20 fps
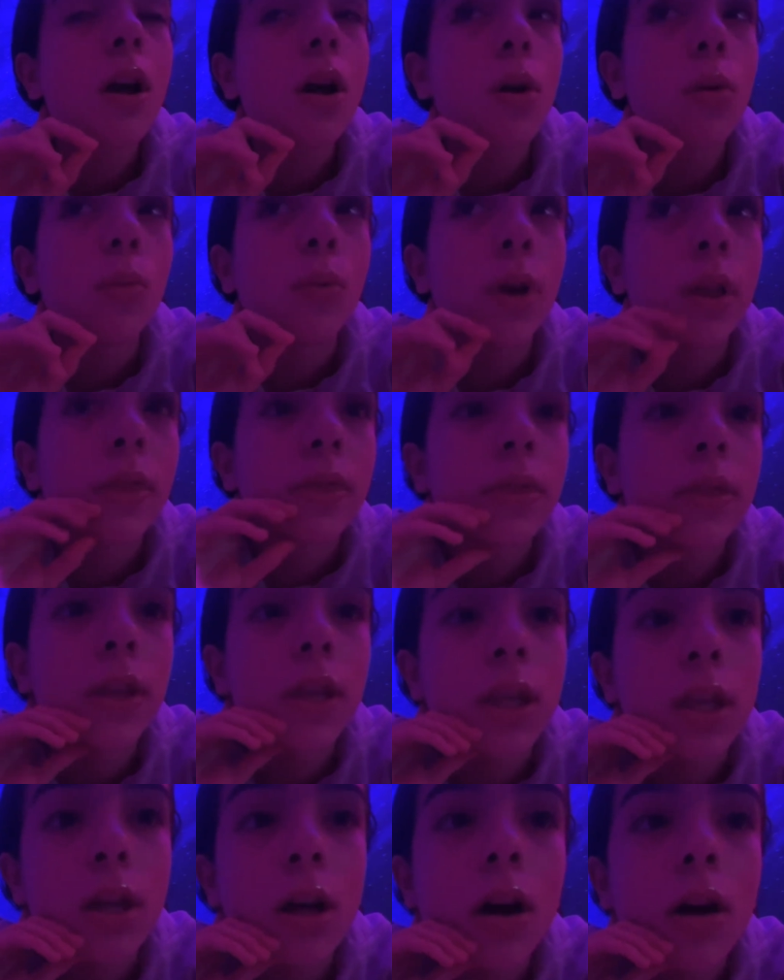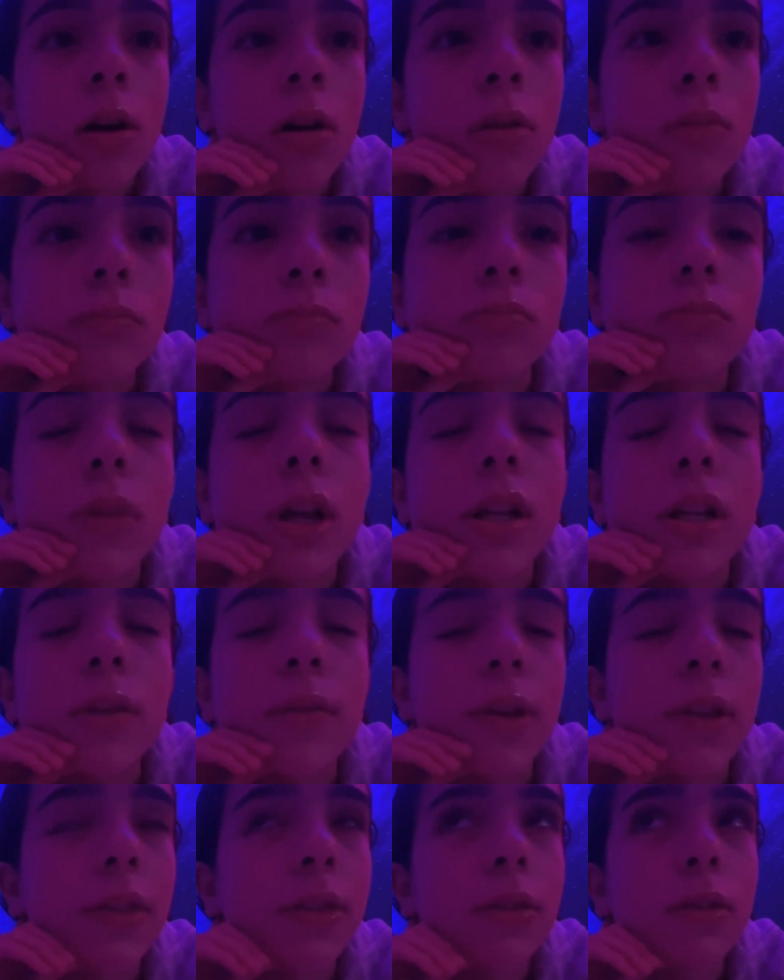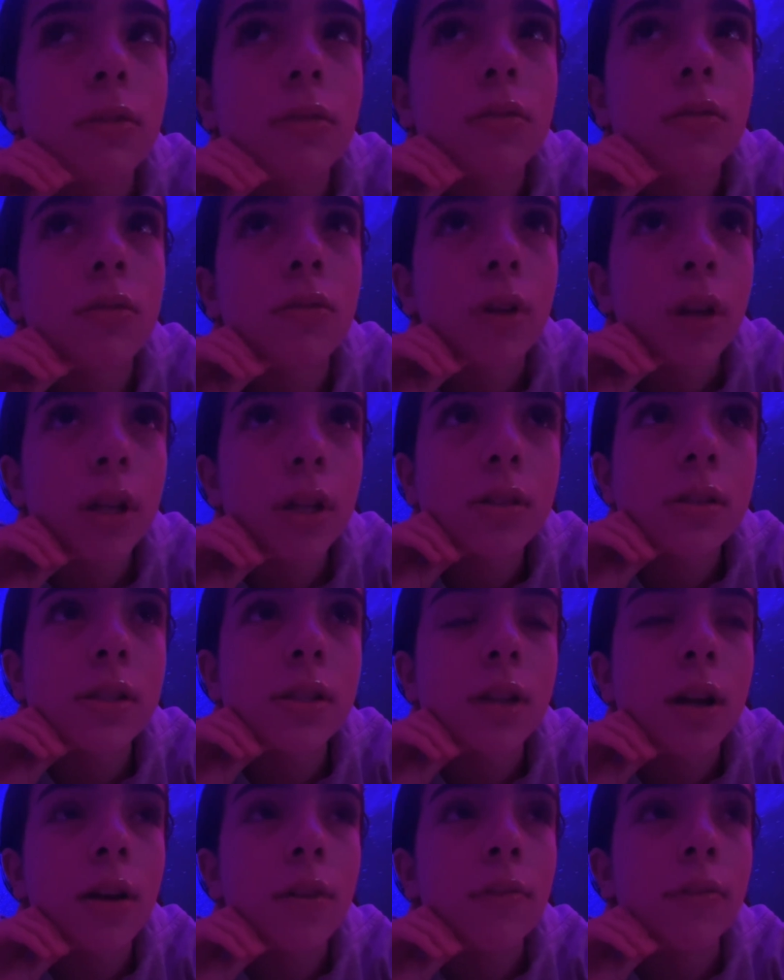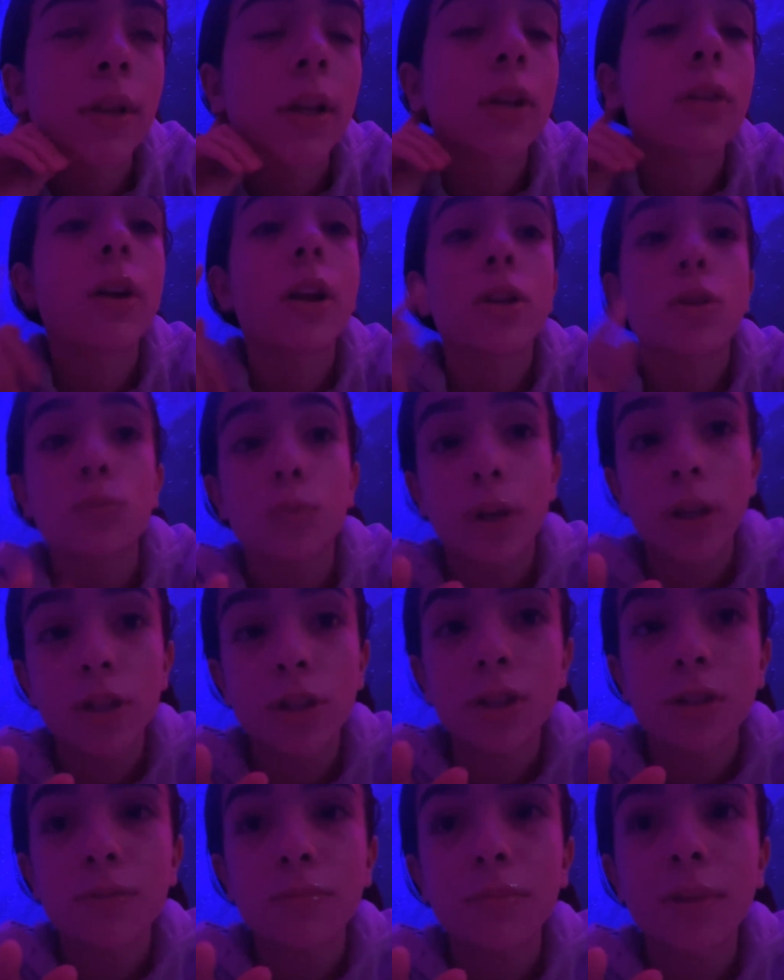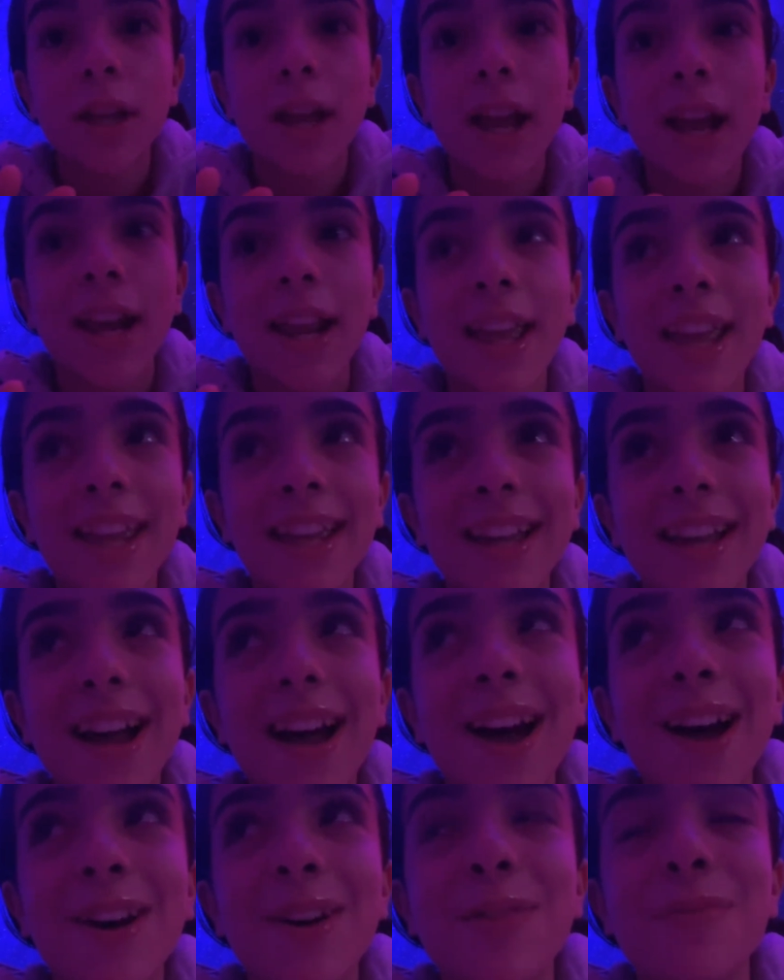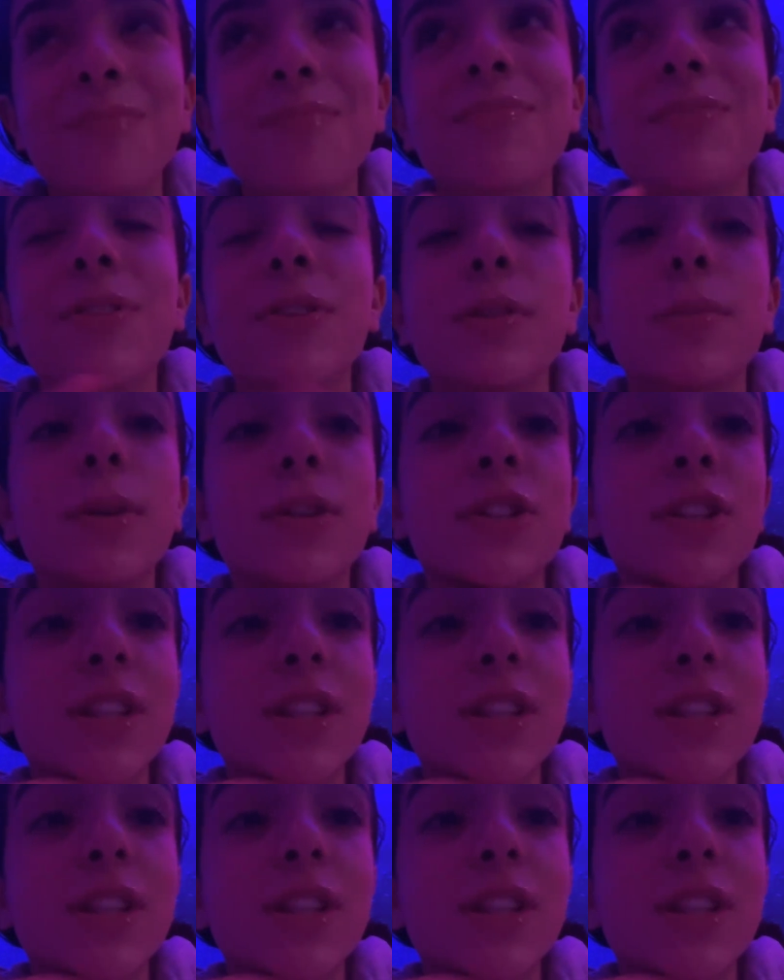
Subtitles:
with the end of 8th grade stuff, like graduation planning. There's a bunch of